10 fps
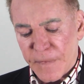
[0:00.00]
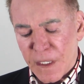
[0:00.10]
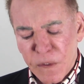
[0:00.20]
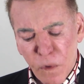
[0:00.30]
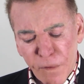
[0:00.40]

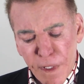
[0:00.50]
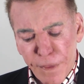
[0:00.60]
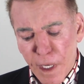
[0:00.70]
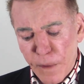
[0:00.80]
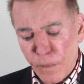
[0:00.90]
So every
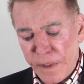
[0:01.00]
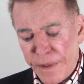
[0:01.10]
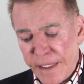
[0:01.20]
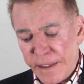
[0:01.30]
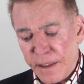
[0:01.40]
thought we
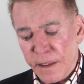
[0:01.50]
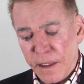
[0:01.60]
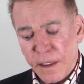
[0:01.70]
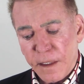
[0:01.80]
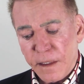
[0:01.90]
think
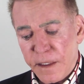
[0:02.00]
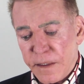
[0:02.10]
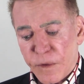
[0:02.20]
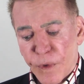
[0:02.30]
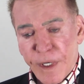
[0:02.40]

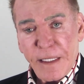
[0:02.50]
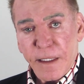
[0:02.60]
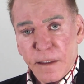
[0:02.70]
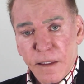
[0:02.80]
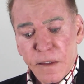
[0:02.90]
is
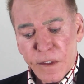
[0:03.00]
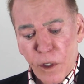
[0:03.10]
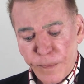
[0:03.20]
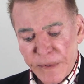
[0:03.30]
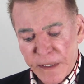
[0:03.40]
creating, is
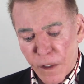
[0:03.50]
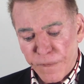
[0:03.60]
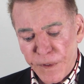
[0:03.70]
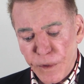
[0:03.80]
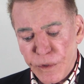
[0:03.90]
sculpting our
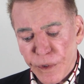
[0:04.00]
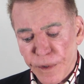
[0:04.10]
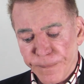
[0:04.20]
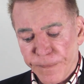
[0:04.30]
future.